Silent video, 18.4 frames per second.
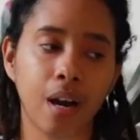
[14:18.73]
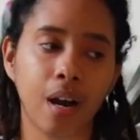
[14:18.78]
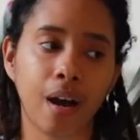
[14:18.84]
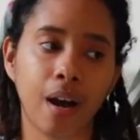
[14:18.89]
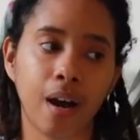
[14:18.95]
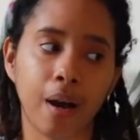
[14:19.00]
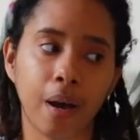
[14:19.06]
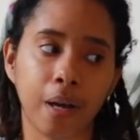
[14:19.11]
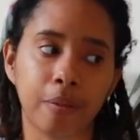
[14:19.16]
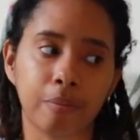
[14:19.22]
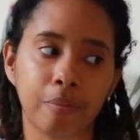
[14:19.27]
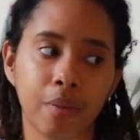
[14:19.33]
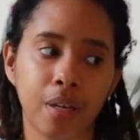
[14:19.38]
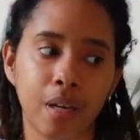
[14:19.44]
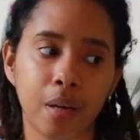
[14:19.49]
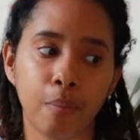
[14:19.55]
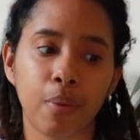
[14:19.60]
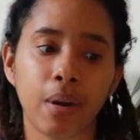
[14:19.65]

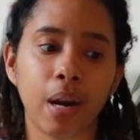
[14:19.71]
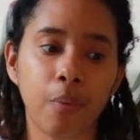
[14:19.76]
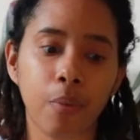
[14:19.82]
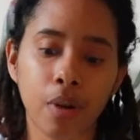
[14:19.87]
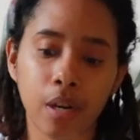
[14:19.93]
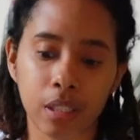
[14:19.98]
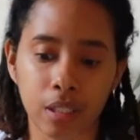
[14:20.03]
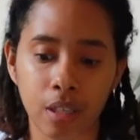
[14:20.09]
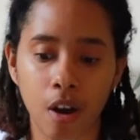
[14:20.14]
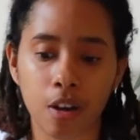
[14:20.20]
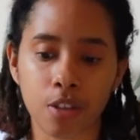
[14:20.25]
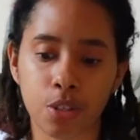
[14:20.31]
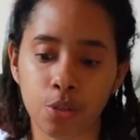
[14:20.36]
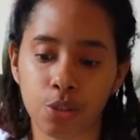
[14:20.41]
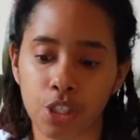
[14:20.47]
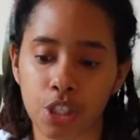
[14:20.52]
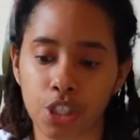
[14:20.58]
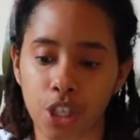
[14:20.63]
But I wanted to
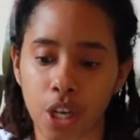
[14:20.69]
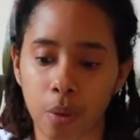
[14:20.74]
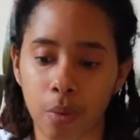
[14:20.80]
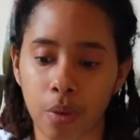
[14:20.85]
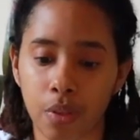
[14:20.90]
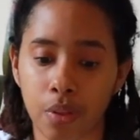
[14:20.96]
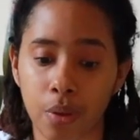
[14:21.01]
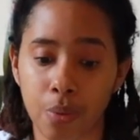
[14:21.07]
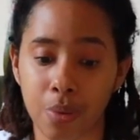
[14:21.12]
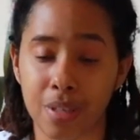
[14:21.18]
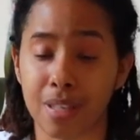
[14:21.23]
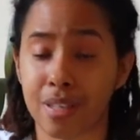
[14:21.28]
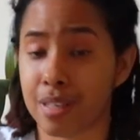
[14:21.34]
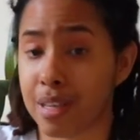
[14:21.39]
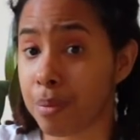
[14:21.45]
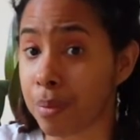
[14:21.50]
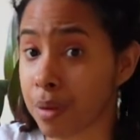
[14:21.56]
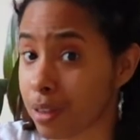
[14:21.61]
also just share with you and
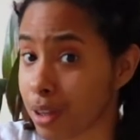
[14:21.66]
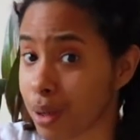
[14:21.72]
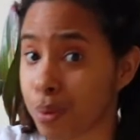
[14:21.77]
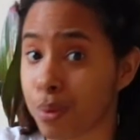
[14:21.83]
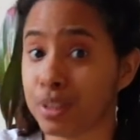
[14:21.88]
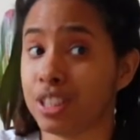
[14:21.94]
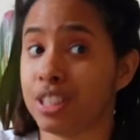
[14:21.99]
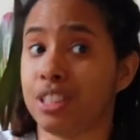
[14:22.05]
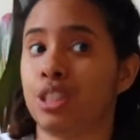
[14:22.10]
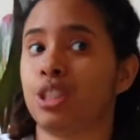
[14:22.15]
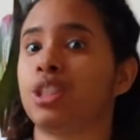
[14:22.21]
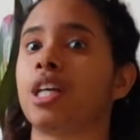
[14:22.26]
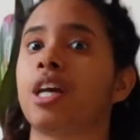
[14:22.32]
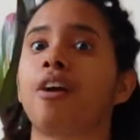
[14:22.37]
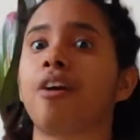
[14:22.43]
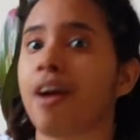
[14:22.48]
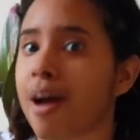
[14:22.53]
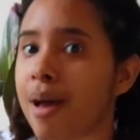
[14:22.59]
sit with you and just
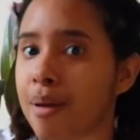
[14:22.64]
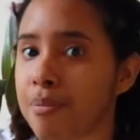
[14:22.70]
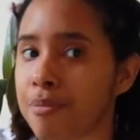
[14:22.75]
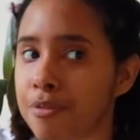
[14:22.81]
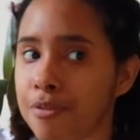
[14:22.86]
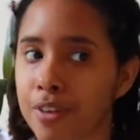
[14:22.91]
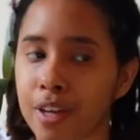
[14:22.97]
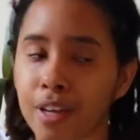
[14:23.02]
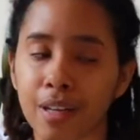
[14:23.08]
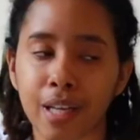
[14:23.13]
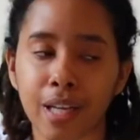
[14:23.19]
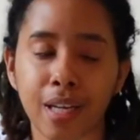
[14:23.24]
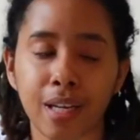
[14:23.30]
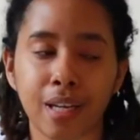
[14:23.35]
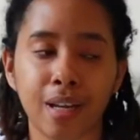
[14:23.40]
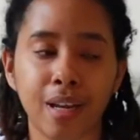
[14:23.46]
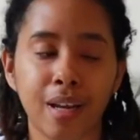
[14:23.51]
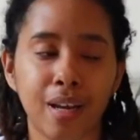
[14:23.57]
share how I'm
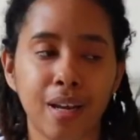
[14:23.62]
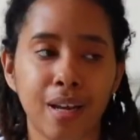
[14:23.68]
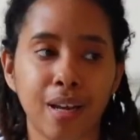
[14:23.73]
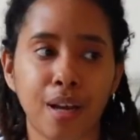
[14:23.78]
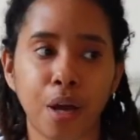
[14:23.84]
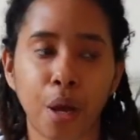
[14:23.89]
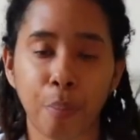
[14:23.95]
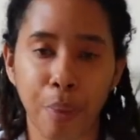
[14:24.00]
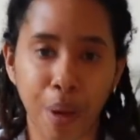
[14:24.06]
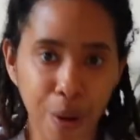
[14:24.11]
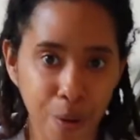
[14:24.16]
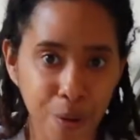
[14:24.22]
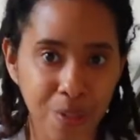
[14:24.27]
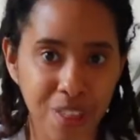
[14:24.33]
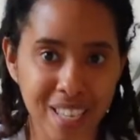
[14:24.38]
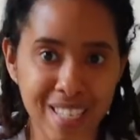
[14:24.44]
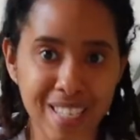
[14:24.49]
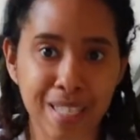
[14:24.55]
feeling
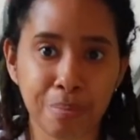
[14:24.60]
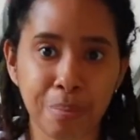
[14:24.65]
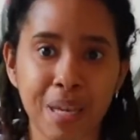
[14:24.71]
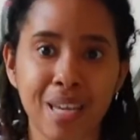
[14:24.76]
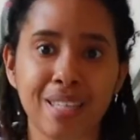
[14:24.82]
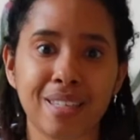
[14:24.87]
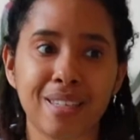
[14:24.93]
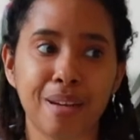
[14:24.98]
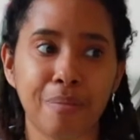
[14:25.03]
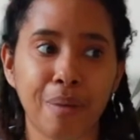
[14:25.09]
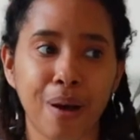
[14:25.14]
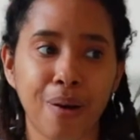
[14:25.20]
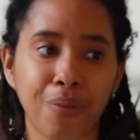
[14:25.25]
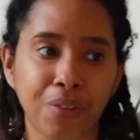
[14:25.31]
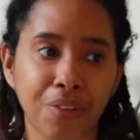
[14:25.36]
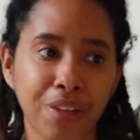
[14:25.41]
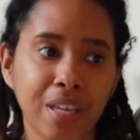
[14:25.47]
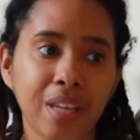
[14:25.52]
about this space and
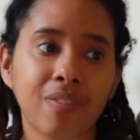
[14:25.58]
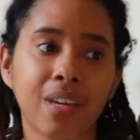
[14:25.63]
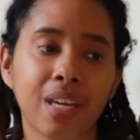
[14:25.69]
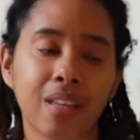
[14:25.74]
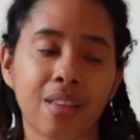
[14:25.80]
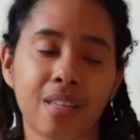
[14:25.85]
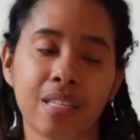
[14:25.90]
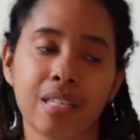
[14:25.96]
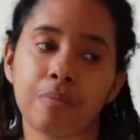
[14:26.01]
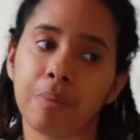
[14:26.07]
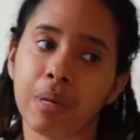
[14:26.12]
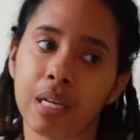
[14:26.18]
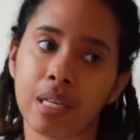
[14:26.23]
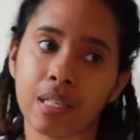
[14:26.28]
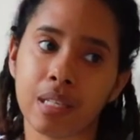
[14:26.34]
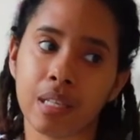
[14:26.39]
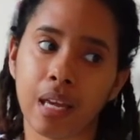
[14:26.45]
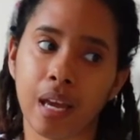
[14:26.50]
about leaving this
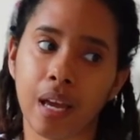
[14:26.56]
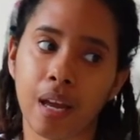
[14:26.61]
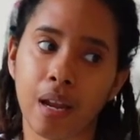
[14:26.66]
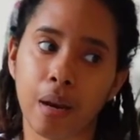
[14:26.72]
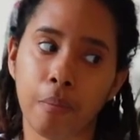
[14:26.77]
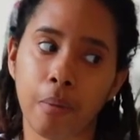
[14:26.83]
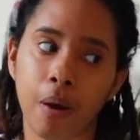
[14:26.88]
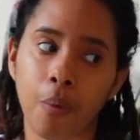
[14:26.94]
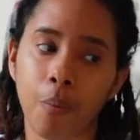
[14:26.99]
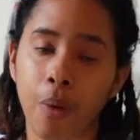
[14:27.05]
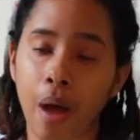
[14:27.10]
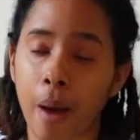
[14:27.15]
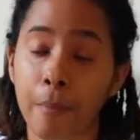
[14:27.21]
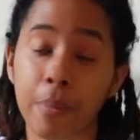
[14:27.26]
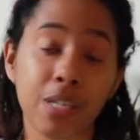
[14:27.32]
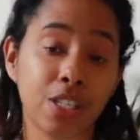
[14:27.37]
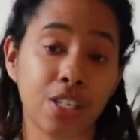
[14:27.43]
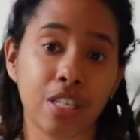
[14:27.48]
space and about how
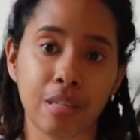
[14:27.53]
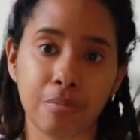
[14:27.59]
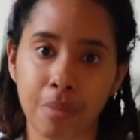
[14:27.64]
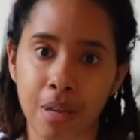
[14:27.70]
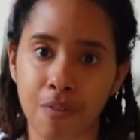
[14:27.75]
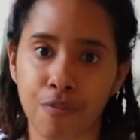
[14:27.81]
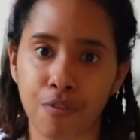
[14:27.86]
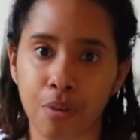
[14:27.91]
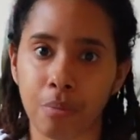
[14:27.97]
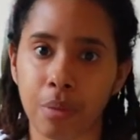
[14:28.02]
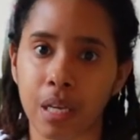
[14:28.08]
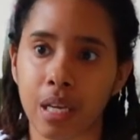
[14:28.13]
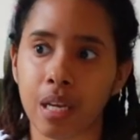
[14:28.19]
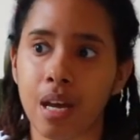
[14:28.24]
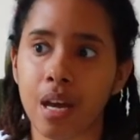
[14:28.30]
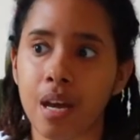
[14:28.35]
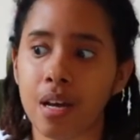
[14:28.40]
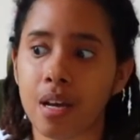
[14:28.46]
much it's meant for
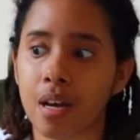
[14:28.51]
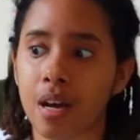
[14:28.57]
me.